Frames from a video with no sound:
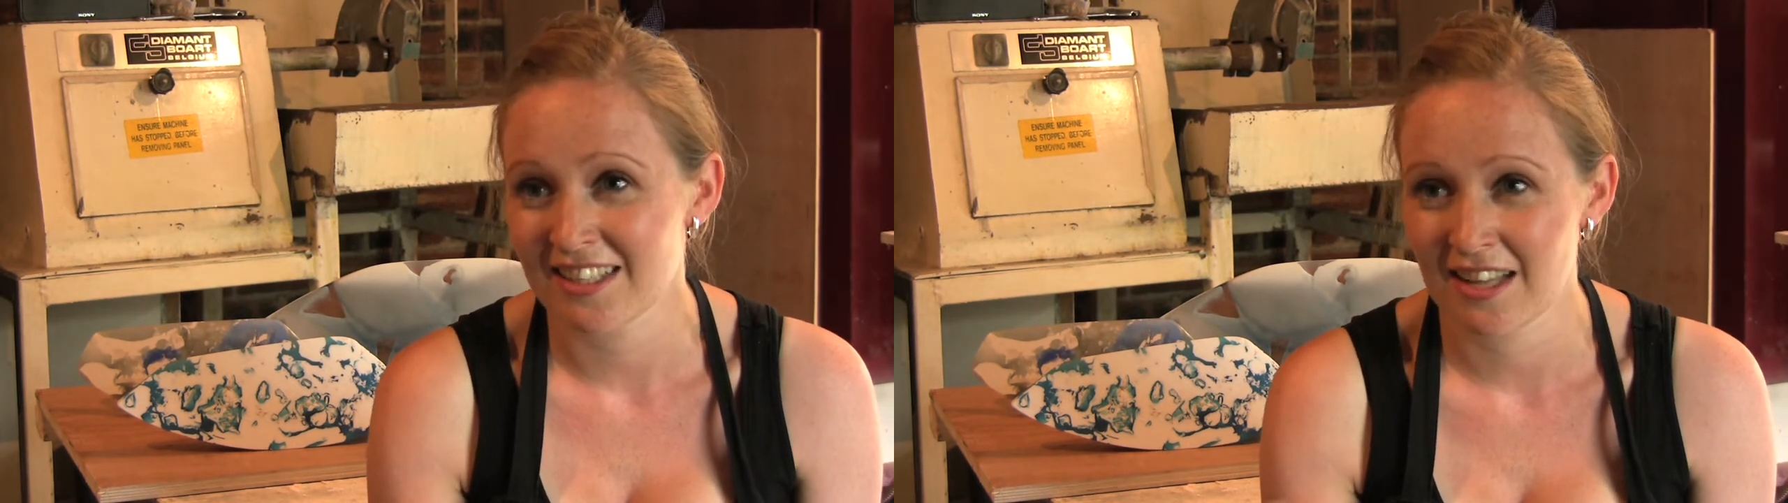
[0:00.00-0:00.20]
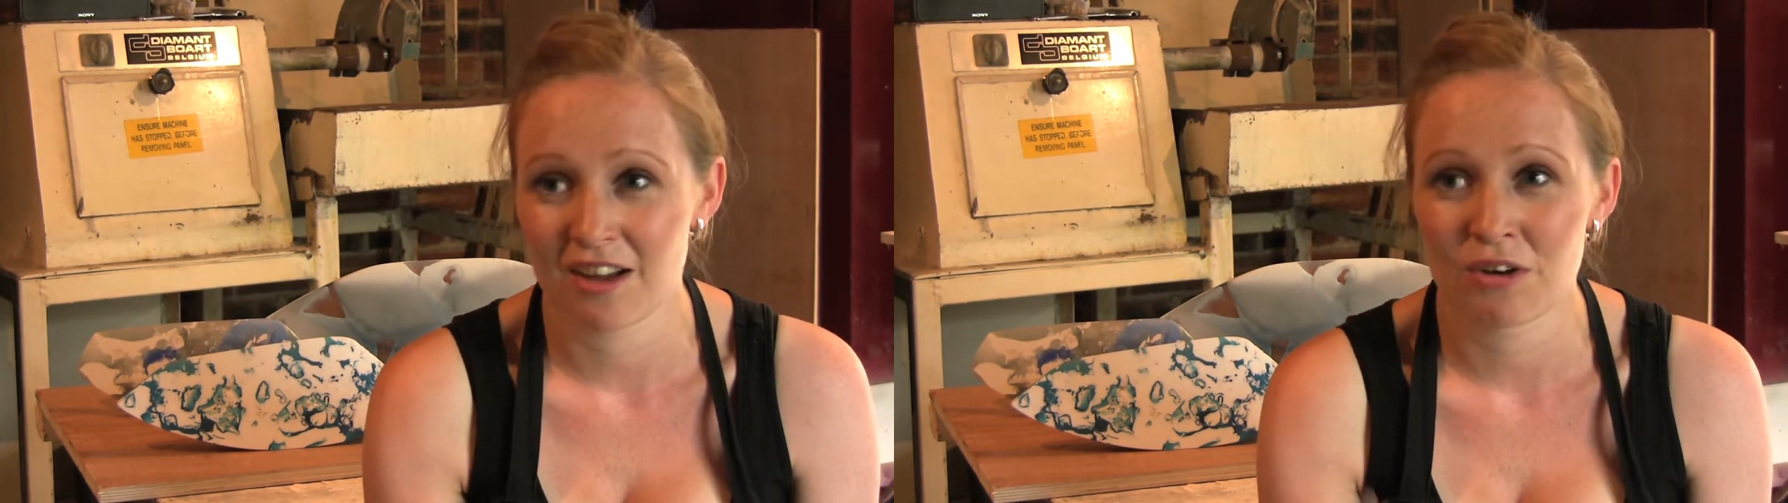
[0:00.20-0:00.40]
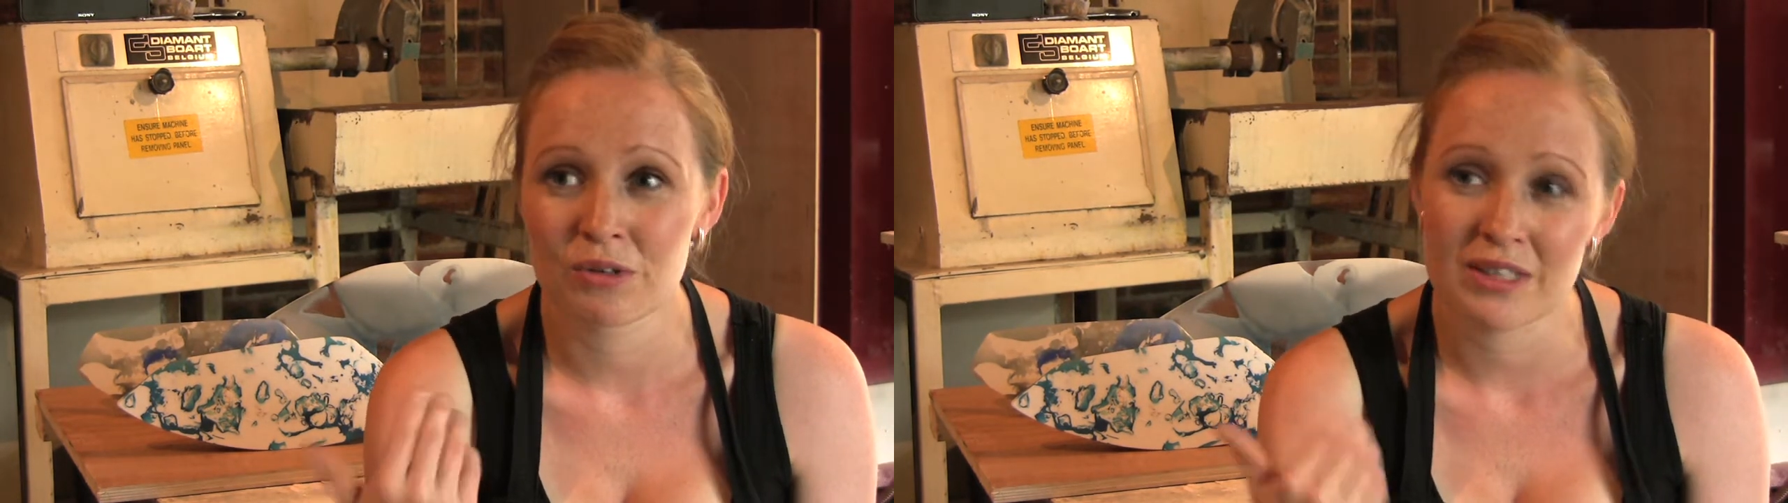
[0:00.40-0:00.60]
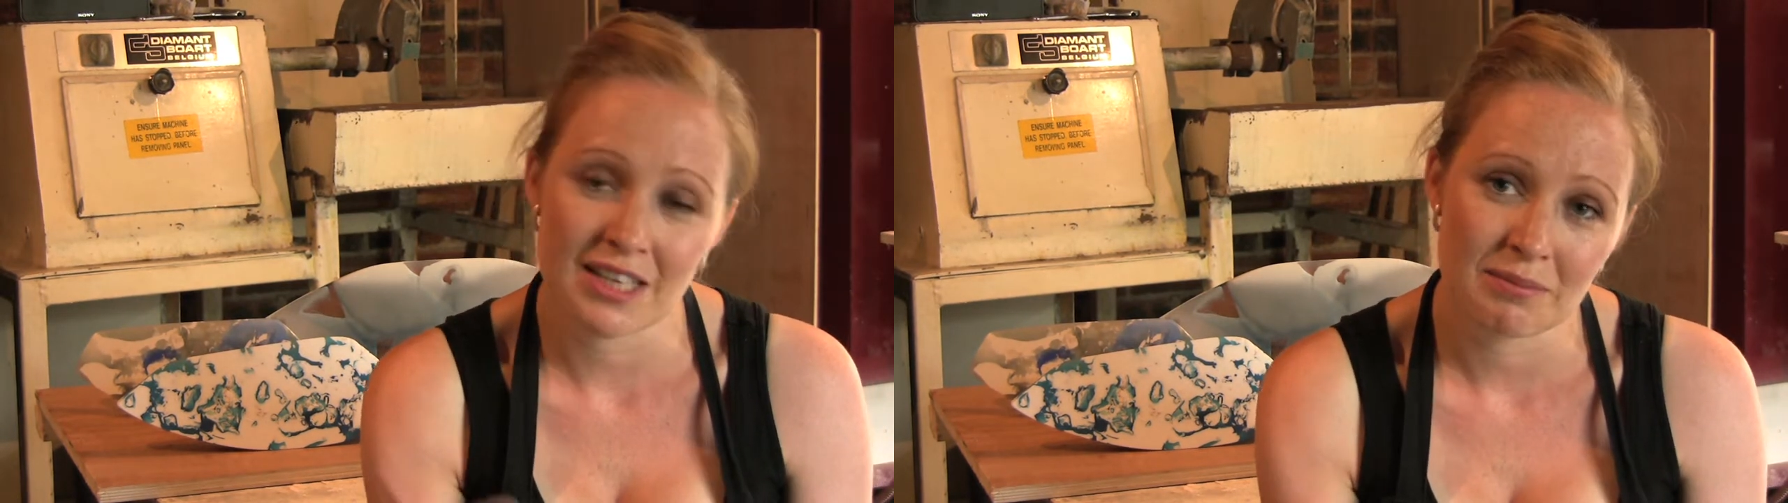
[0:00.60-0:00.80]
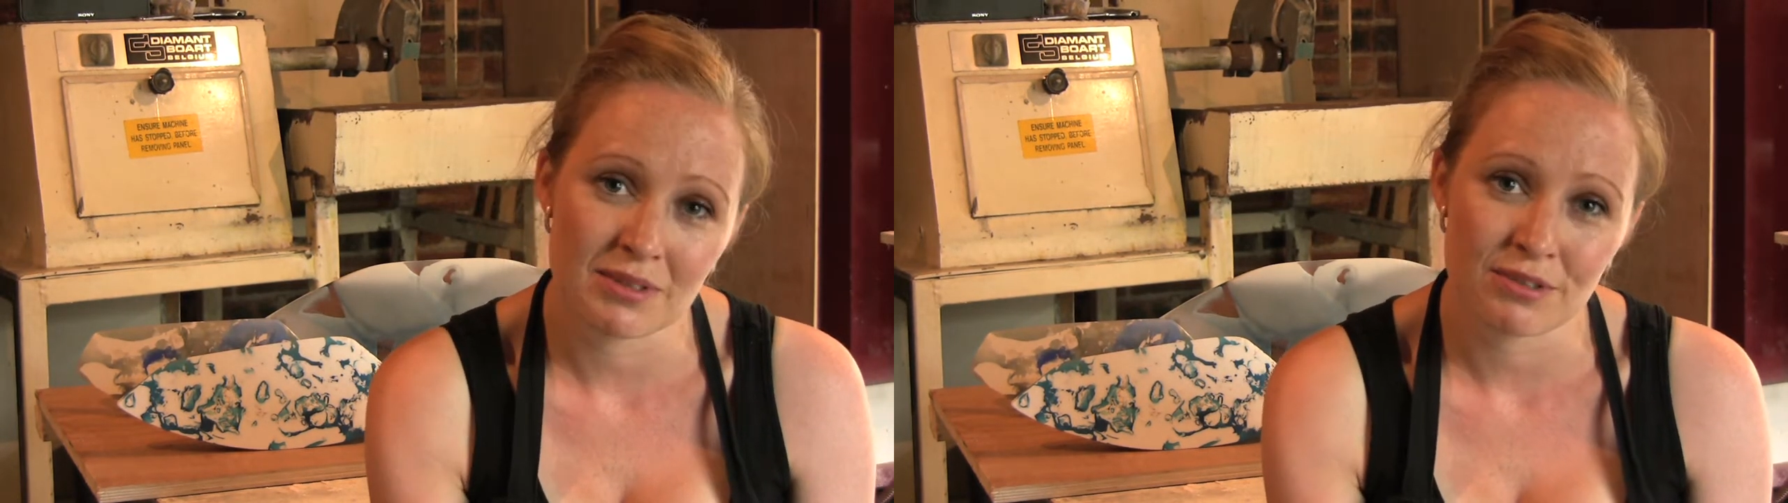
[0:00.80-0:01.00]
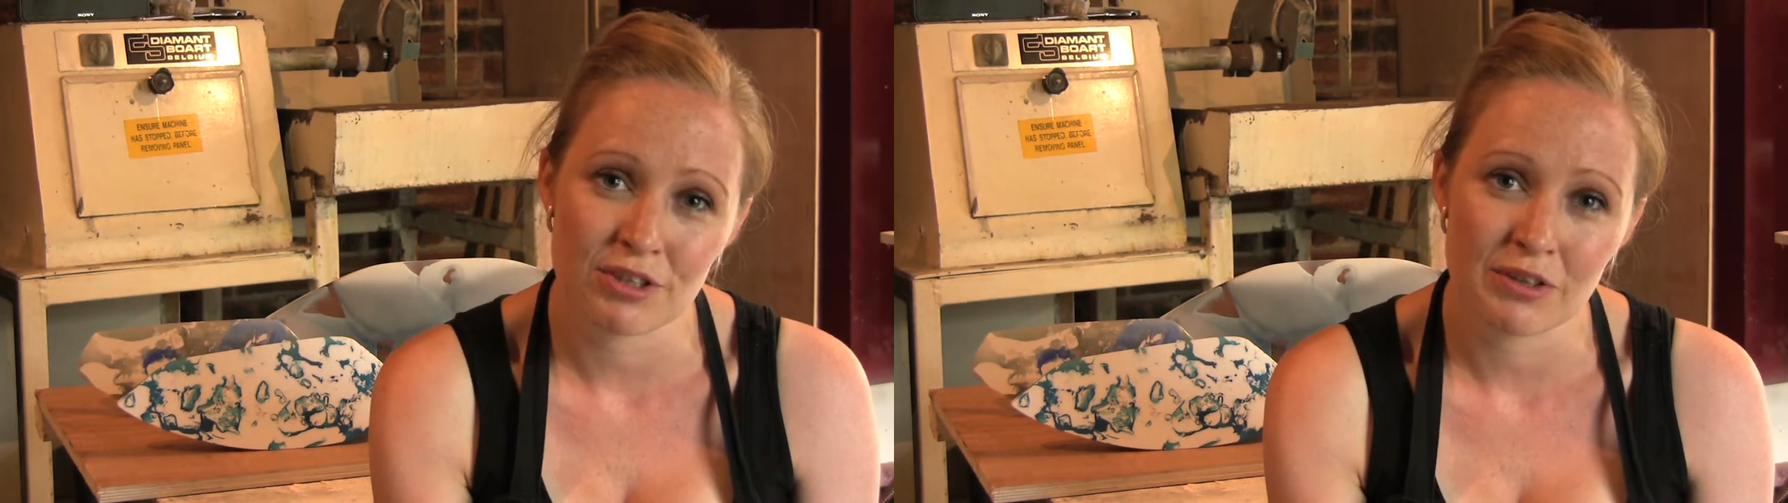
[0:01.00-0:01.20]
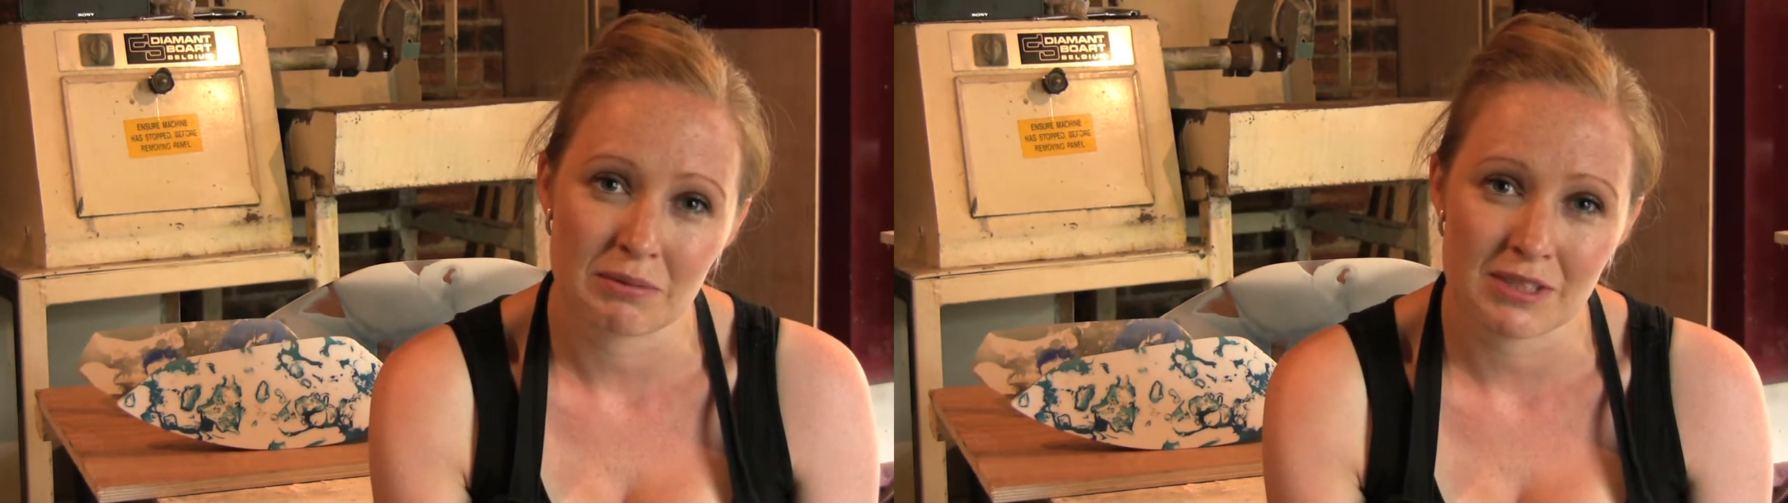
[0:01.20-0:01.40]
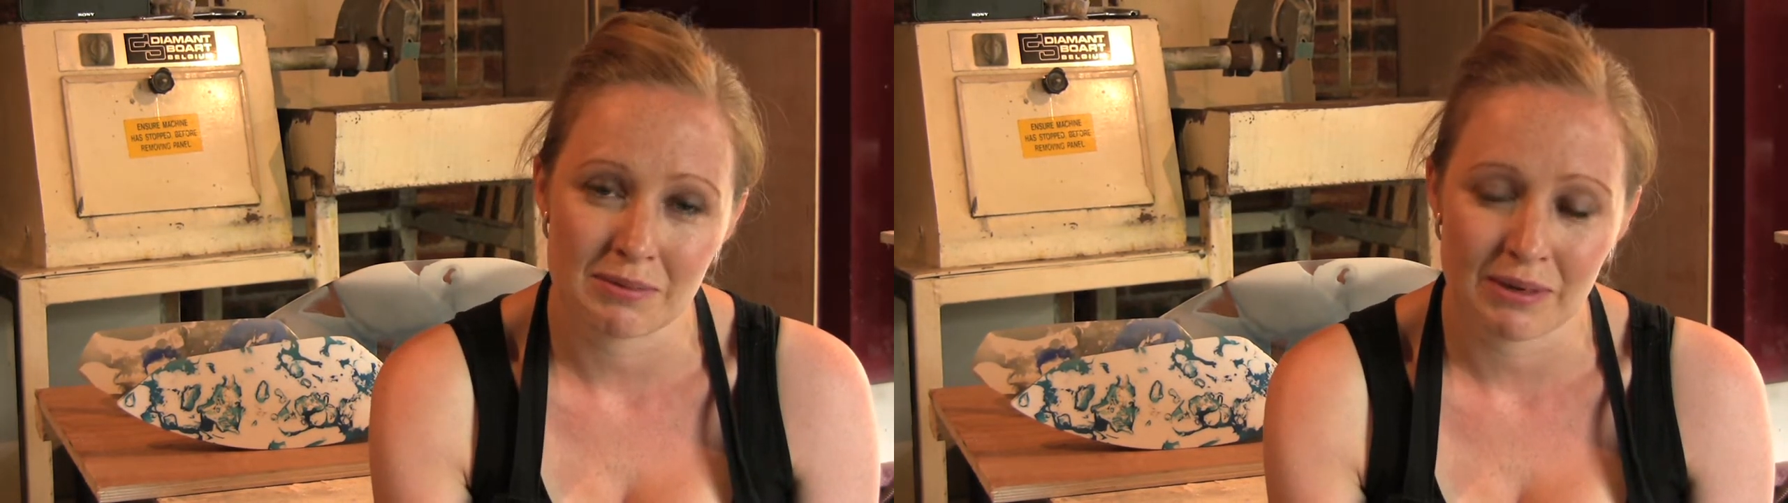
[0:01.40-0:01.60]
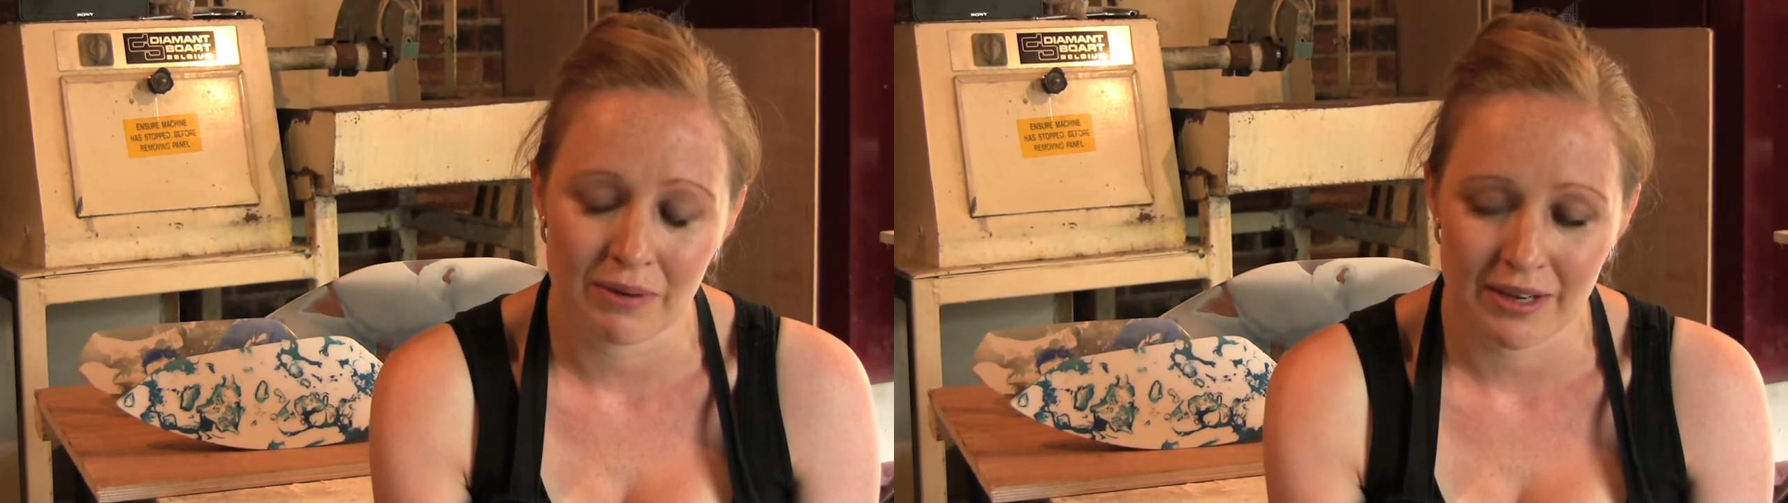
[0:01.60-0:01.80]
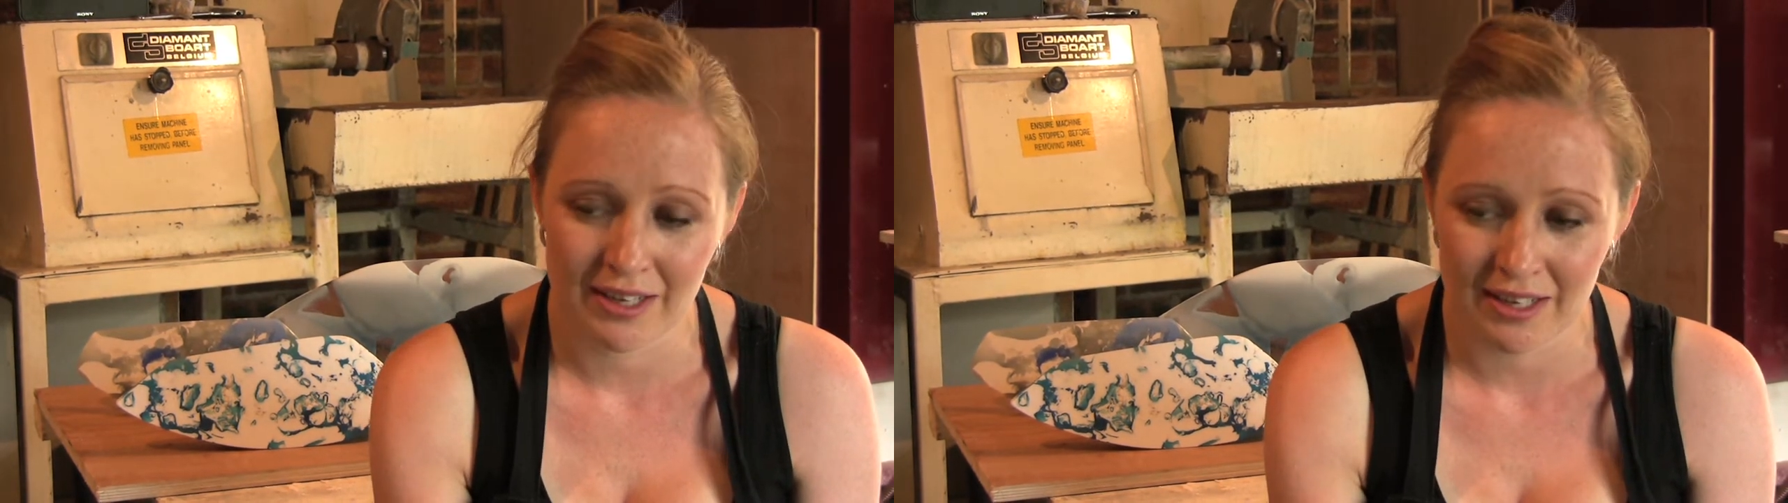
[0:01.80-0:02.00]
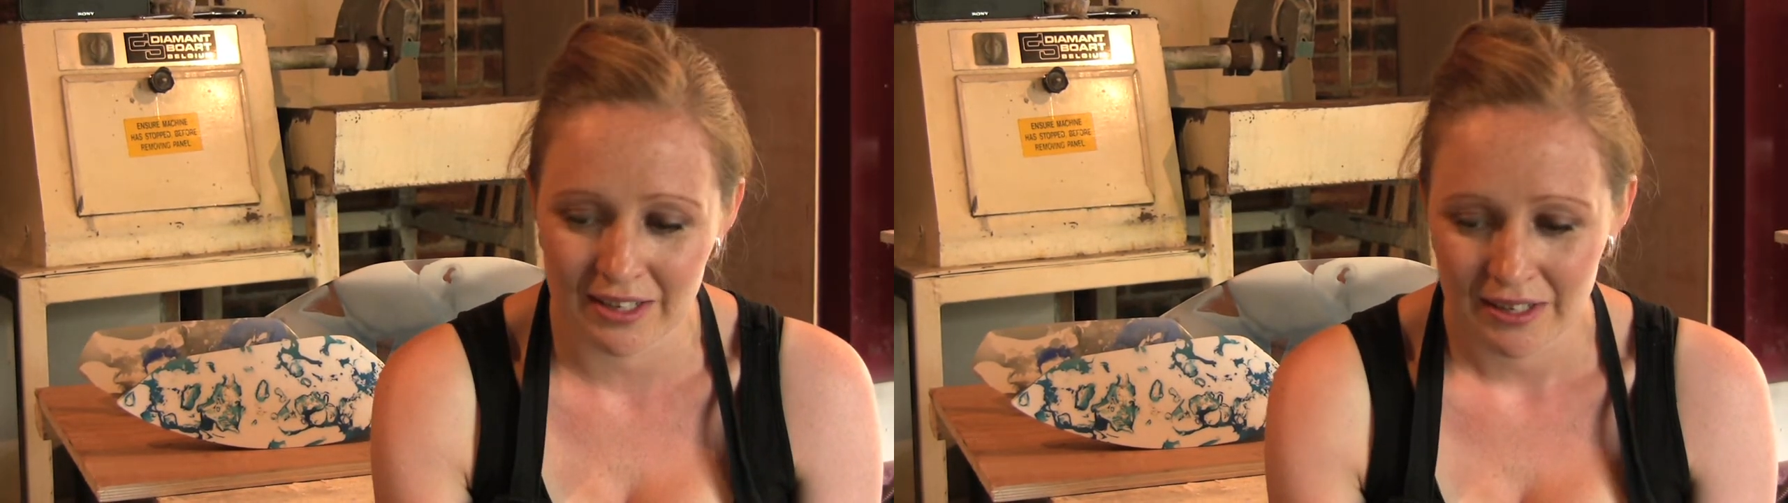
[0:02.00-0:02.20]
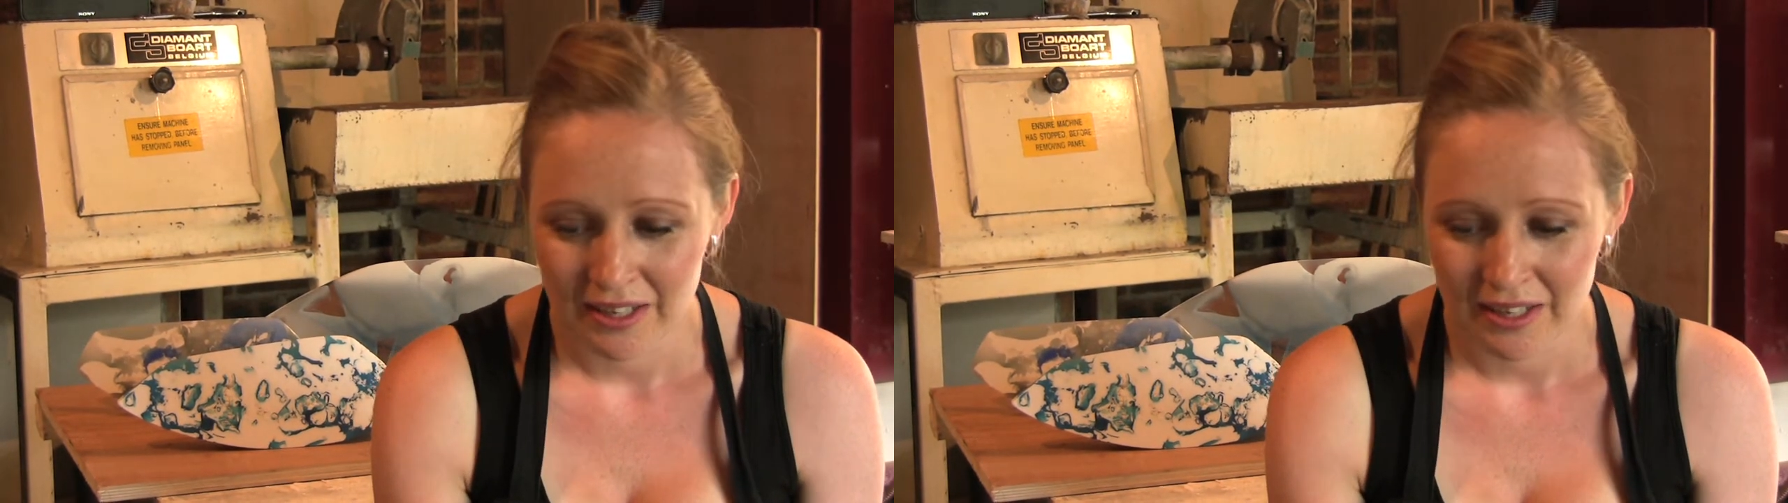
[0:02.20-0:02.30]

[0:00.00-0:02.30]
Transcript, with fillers: so that always comes through into my work